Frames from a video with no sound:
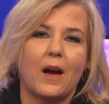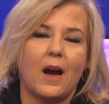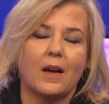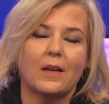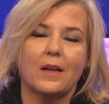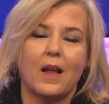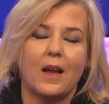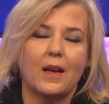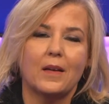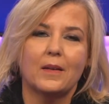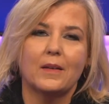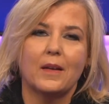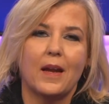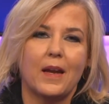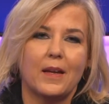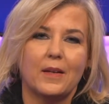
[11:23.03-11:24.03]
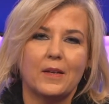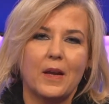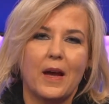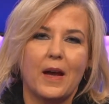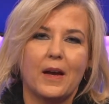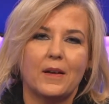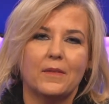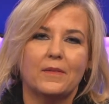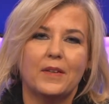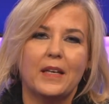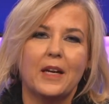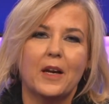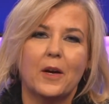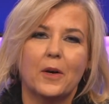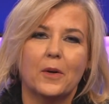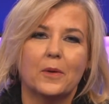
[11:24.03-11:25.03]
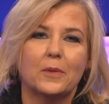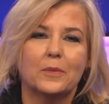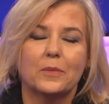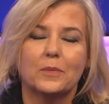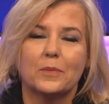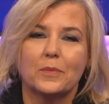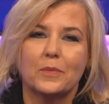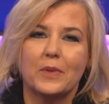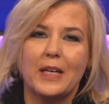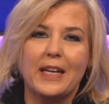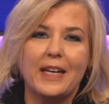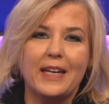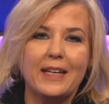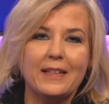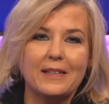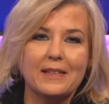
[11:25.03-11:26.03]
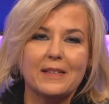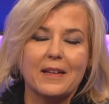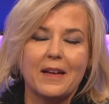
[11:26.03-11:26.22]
online and video needs.